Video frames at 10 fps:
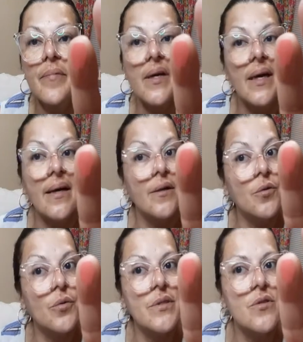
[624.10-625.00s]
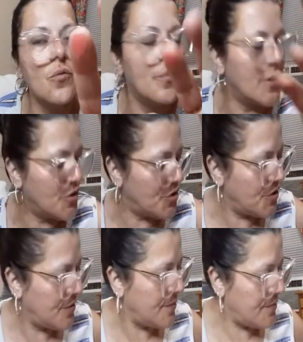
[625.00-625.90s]
And I didn't do it so much.
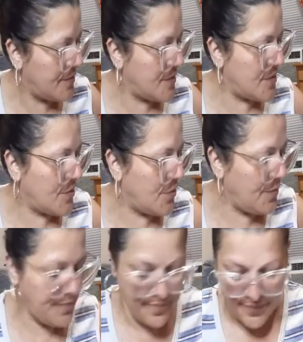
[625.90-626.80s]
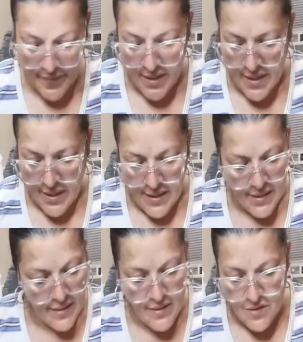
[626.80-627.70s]
So
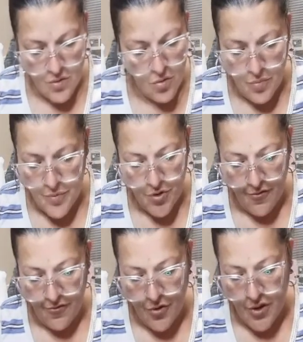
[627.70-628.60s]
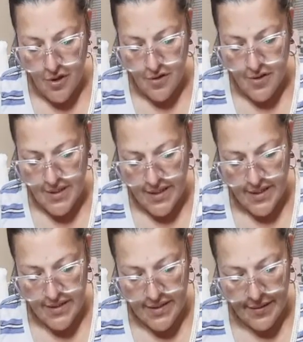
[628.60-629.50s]
these are all beautiful colors,
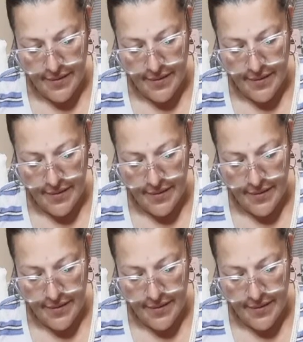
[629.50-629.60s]
guys.